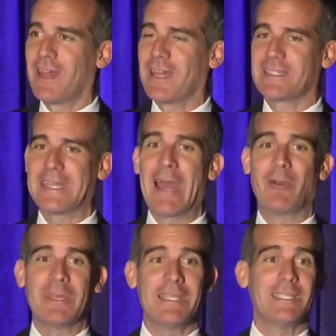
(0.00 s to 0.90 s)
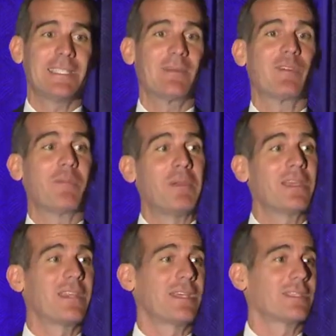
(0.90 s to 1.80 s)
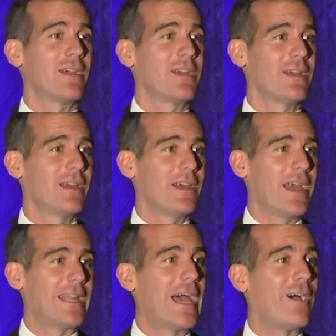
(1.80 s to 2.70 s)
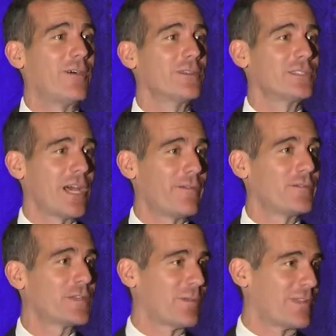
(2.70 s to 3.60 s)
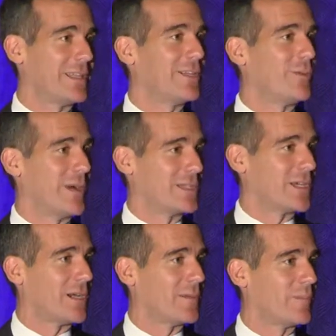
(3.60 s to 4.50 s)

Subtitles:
I said how easy some of the big things are, and how tough some of the little ones are.